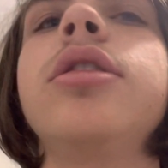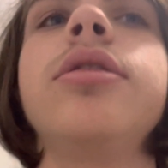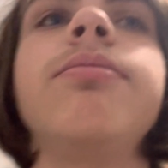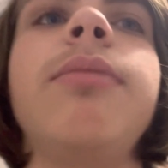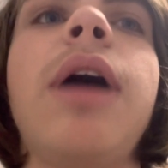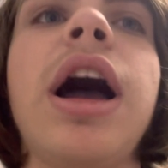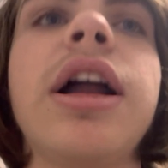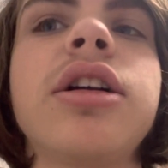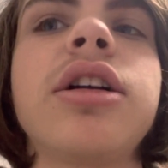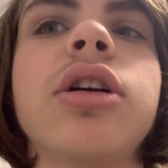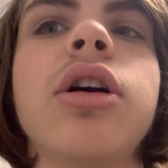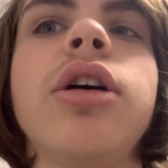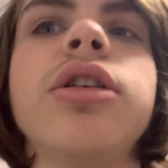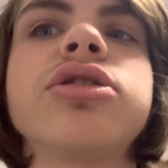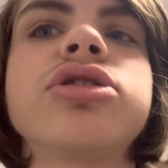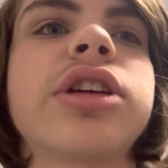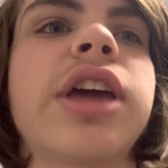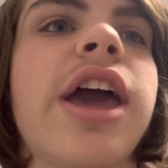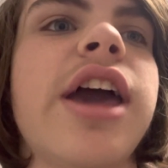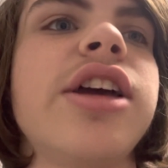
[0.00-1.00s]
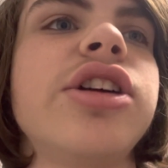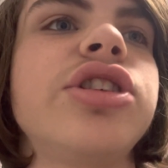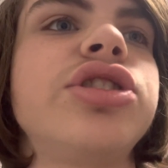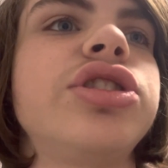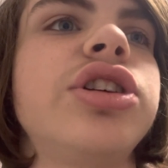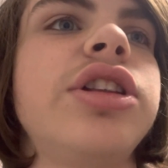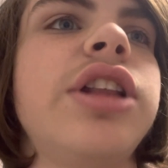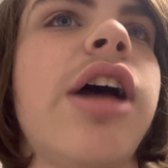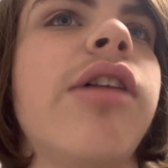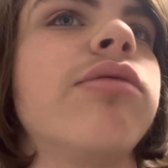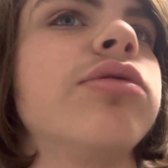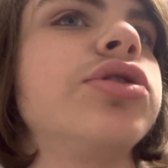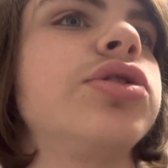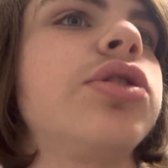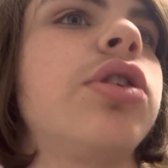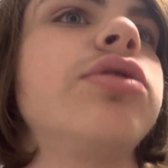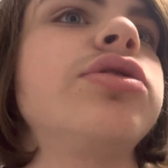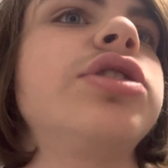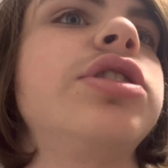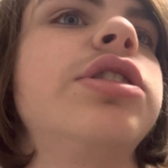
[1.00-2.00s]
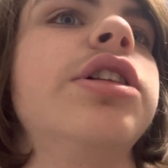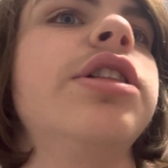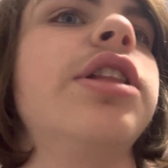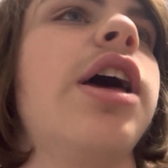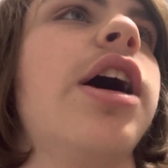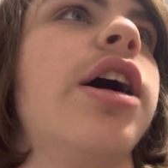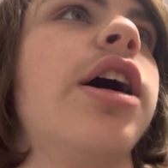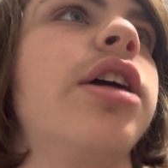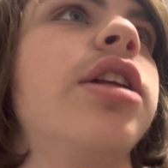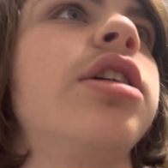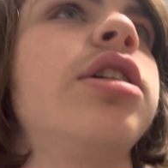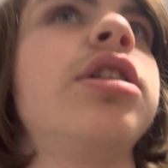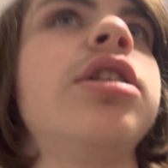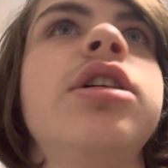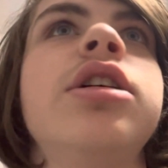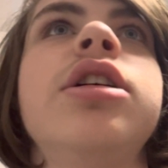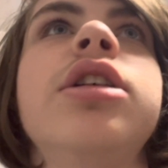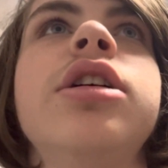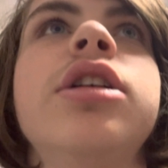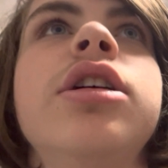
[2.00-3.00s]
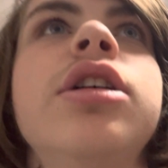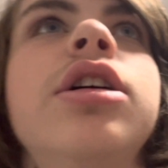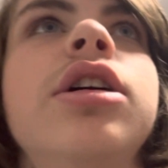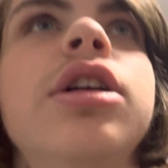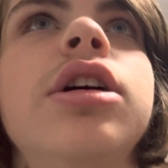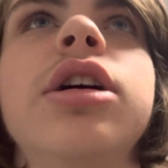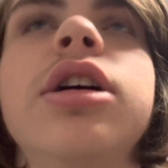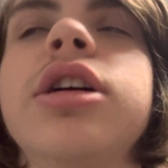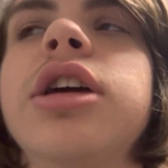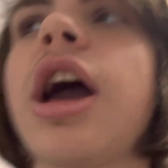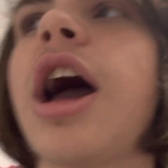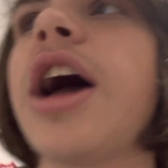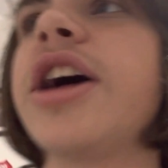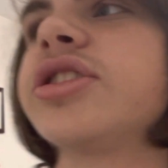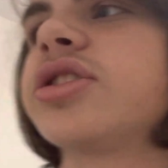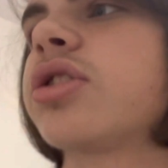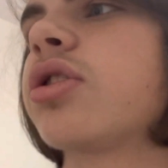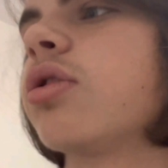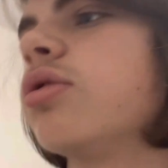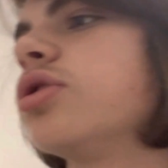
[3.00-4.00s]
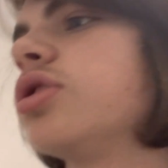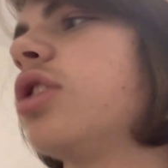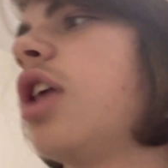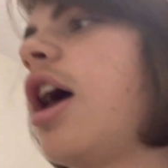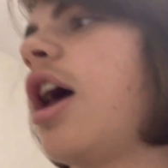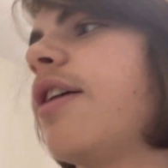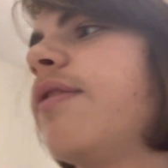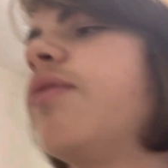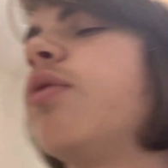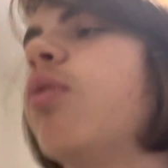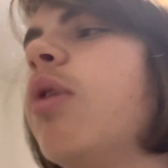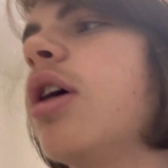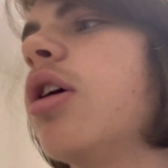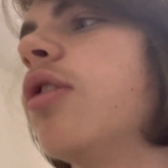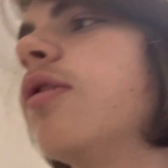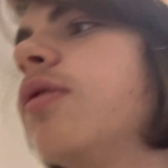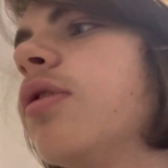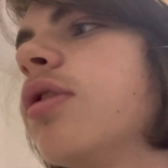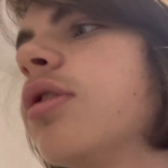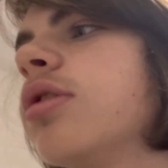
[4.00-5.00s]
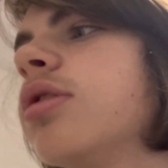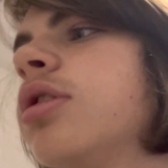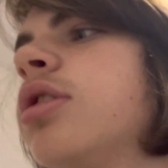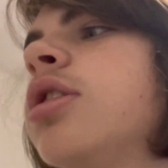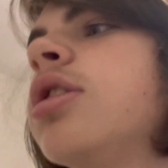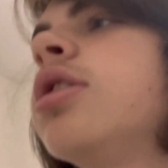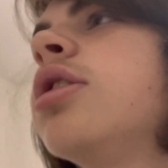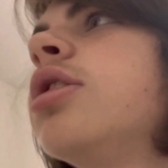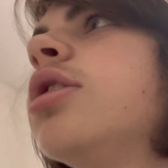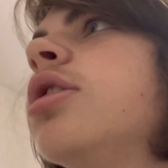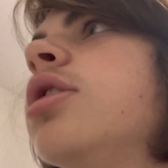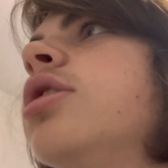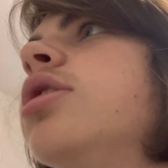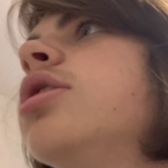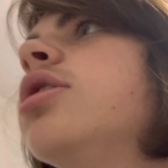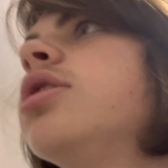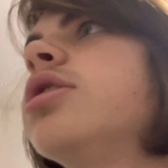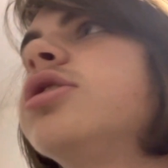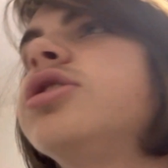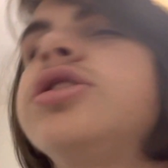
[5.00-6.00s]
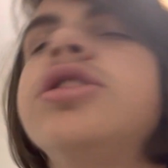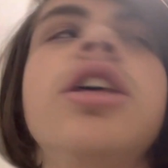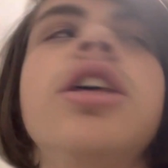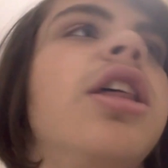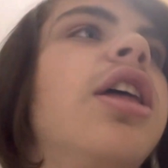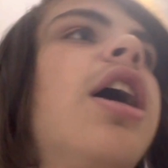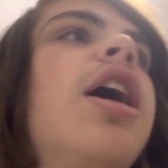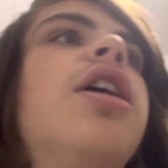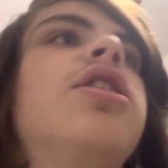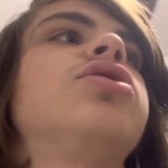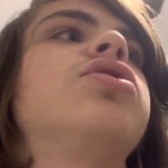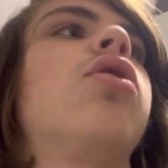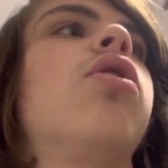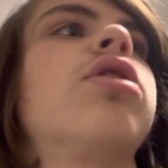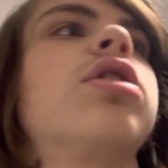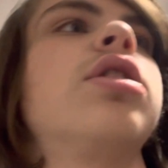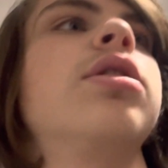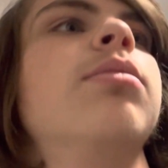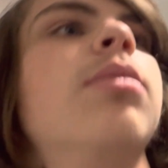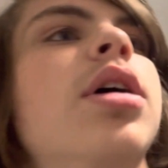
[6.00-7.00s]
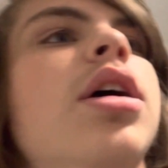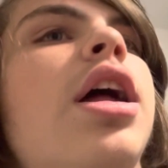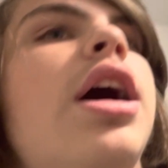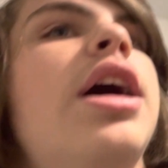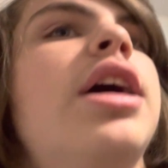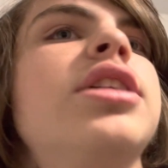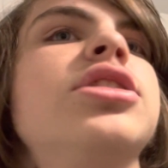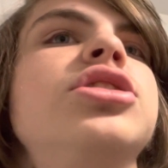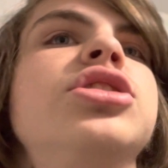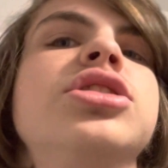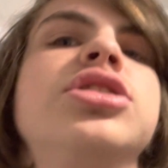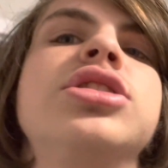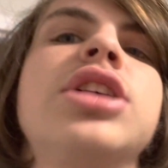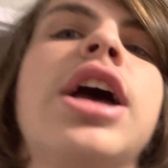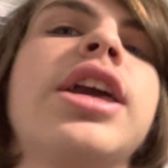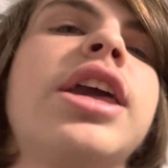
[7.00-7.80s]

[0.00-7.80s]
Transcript: minor altercation that resulted in that. Uh, guys threw his life away over silly ass argument. I, I just I